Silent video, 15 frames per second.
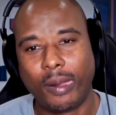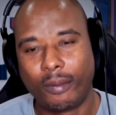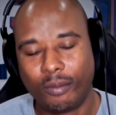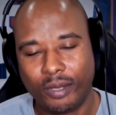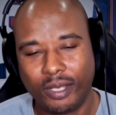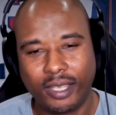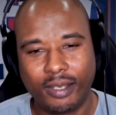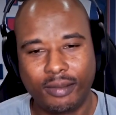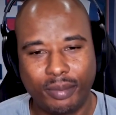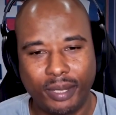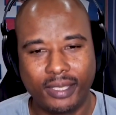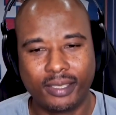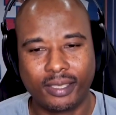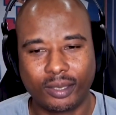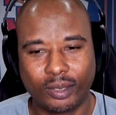we getting
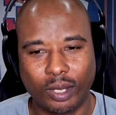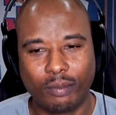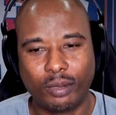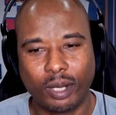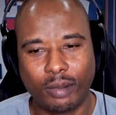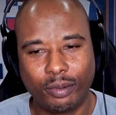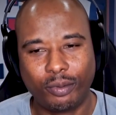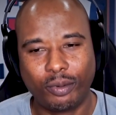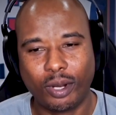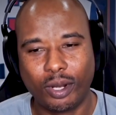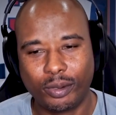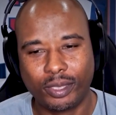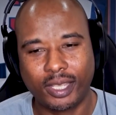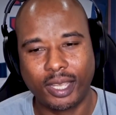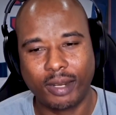busy. So I'm gonna
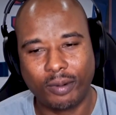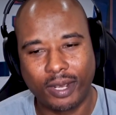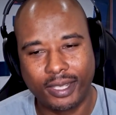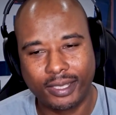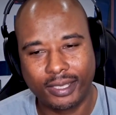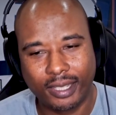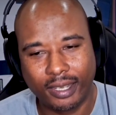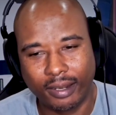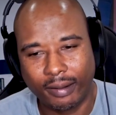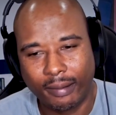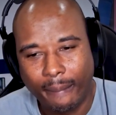roll with that right there.